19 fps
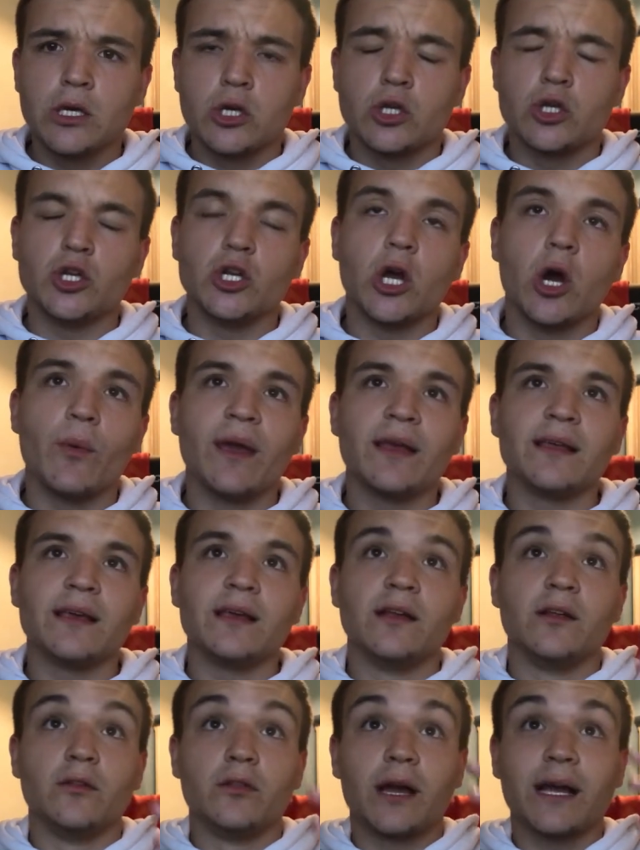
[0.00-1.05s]
you know,
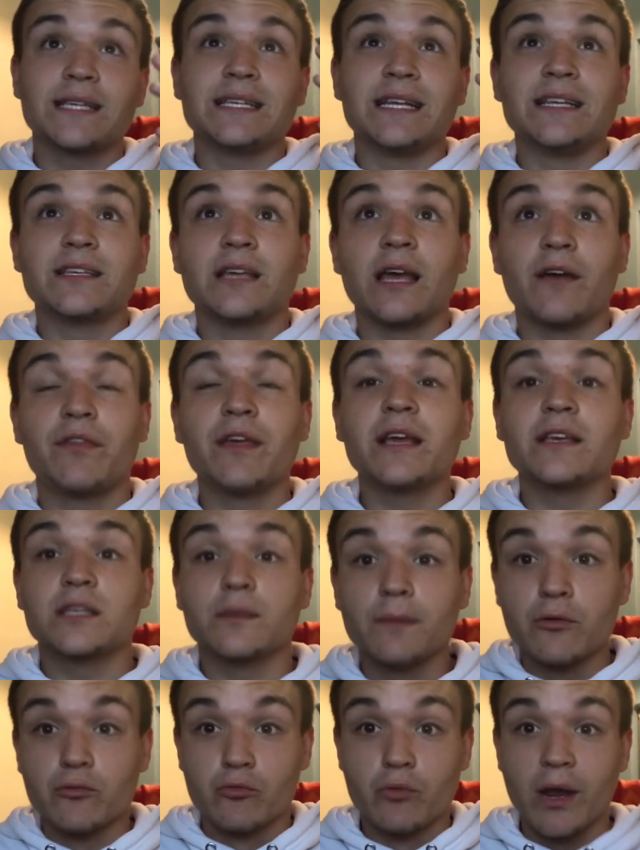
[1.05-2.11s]
like I said, I think it's
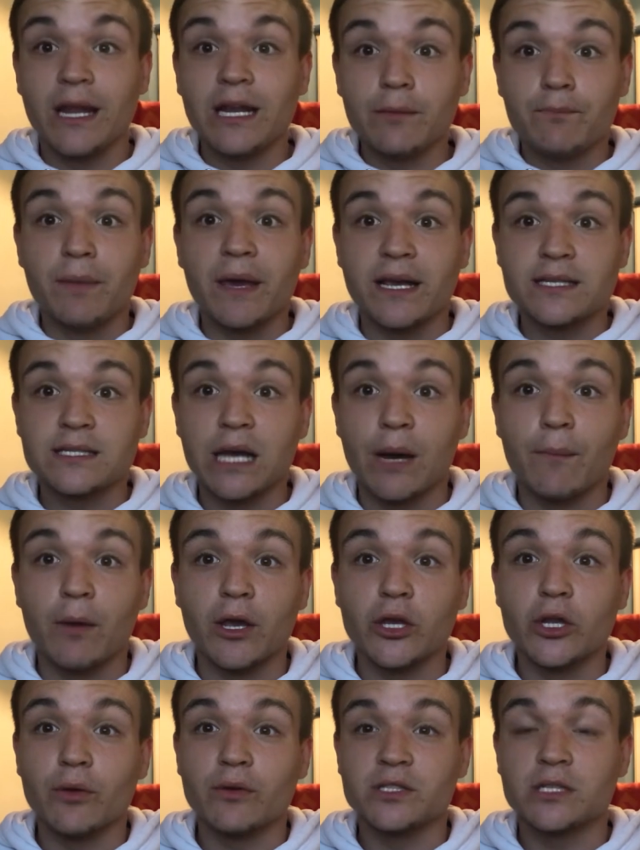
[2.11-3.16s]
going to be a really big summer,
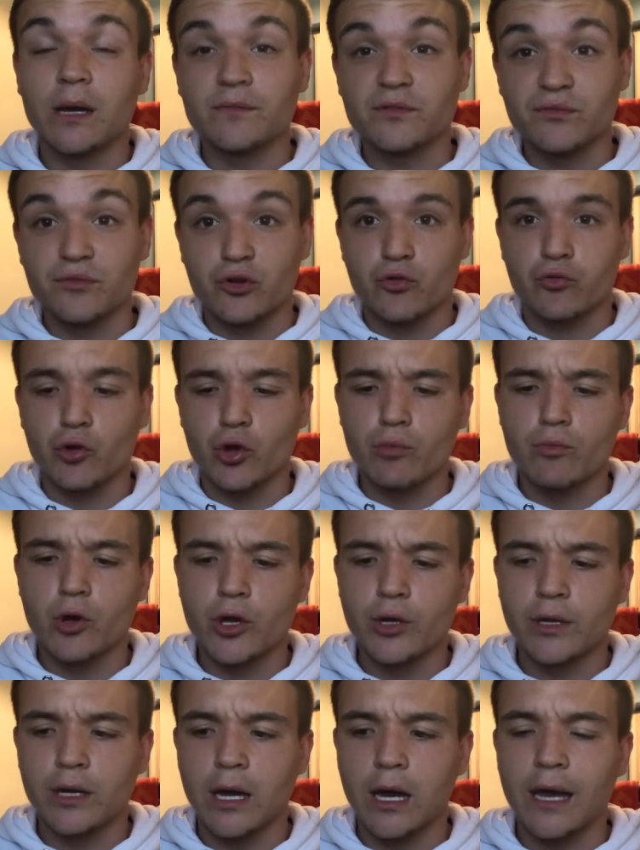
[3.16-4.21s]
you know, in terms of
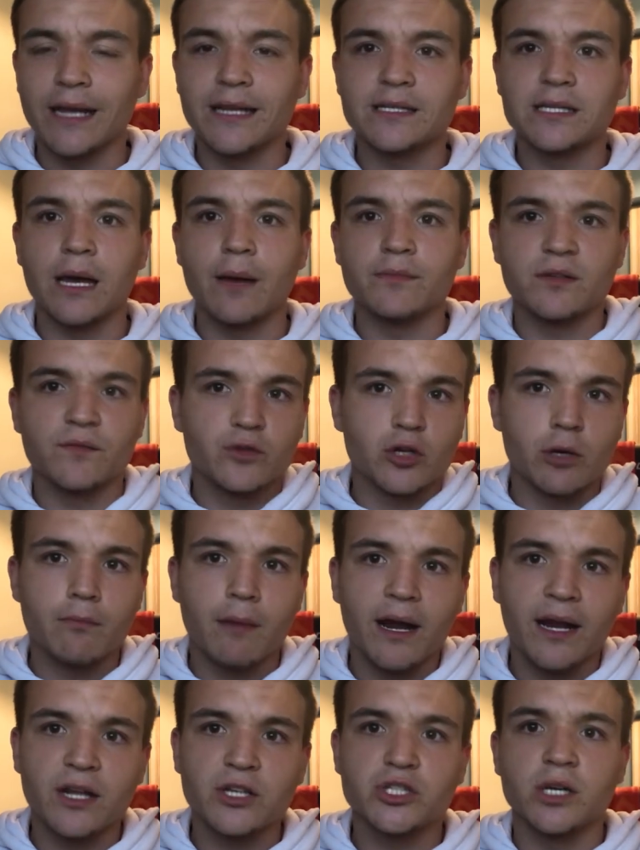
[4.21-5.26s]
recruitment, in terms of a new
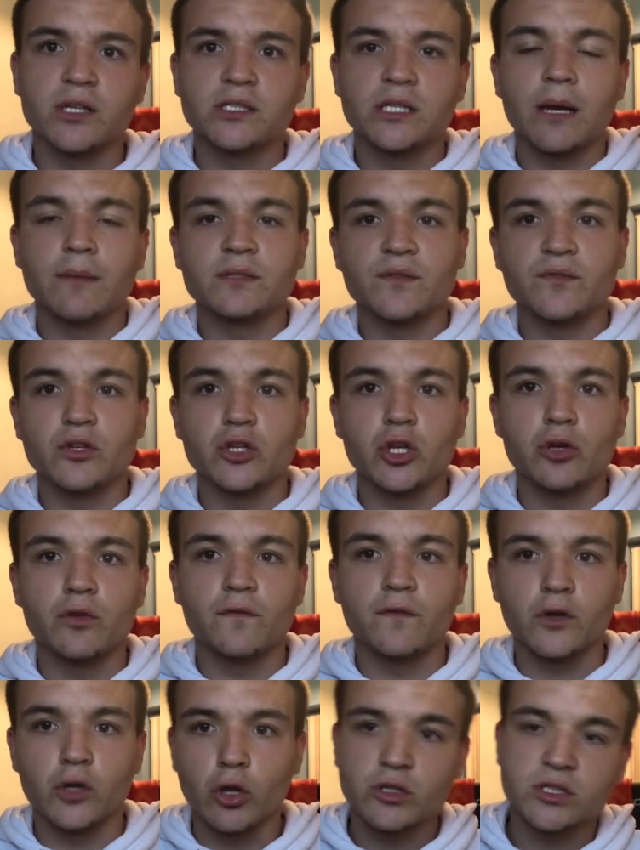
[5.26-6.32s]
manager, in terms of a new
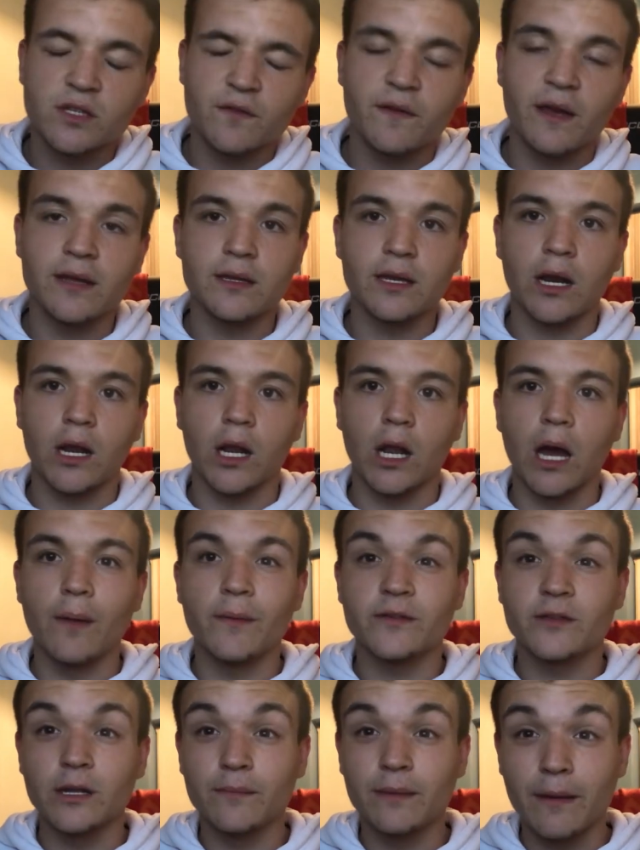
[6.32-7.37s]
philosophy at the club.
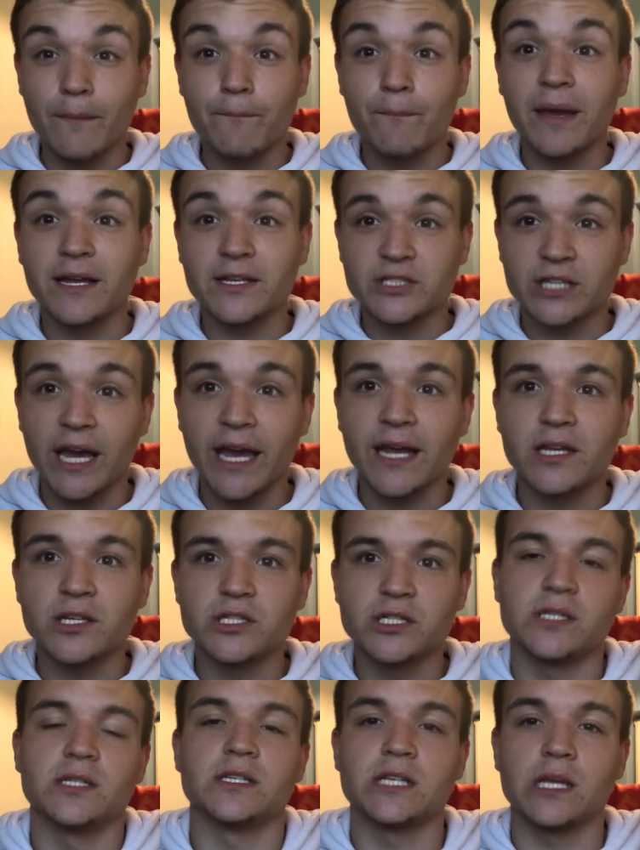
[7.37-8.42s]
It's going to be a big
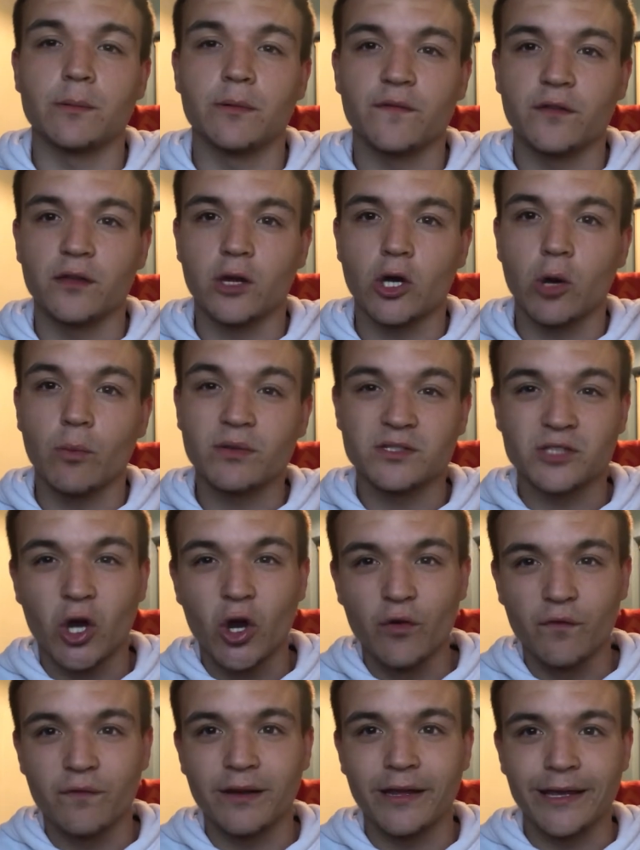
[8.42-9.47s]
change in the summer for the Cobblers, and
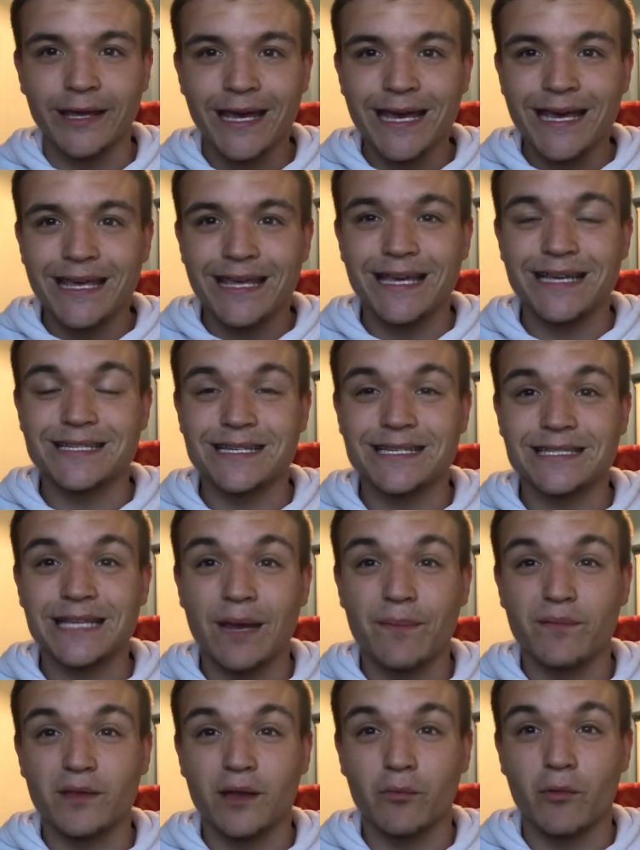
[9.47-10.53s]
hopefully it's a
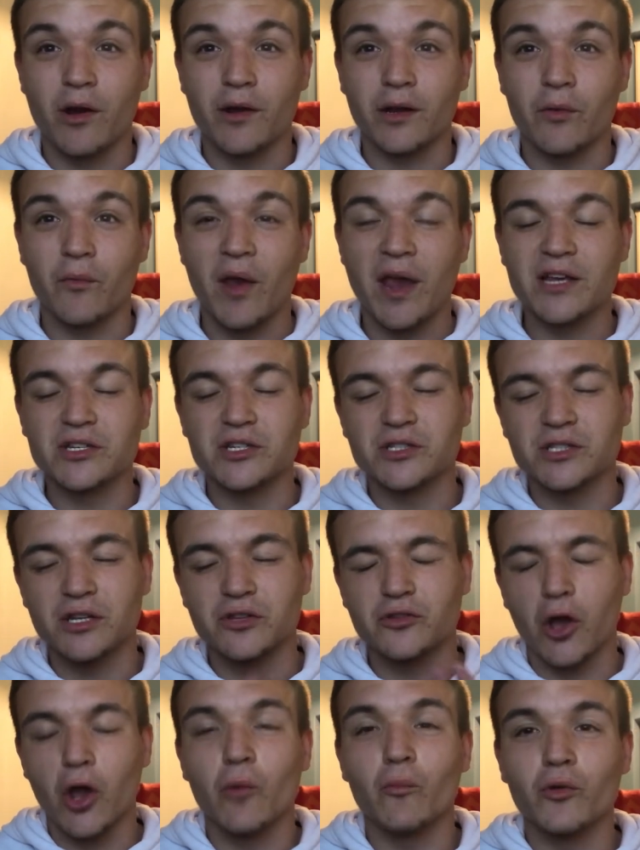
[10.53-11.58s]
step in the right direction, because I
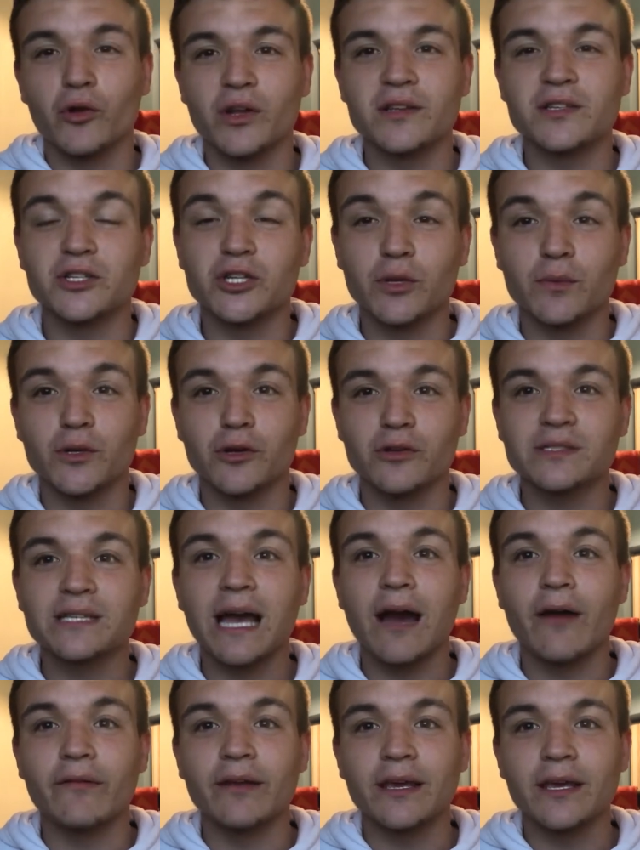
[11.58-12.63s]
don't want us to do a Notts
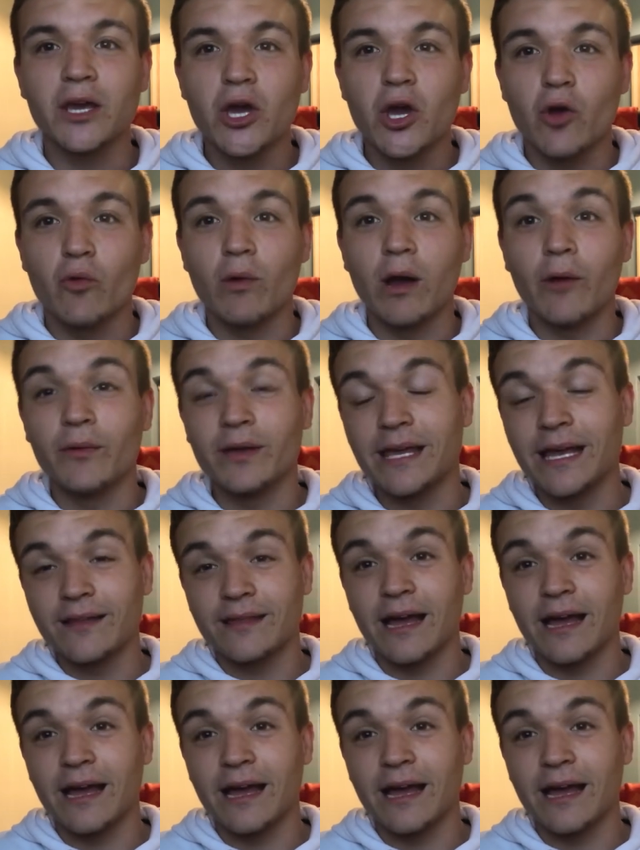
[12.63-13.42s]
County where we get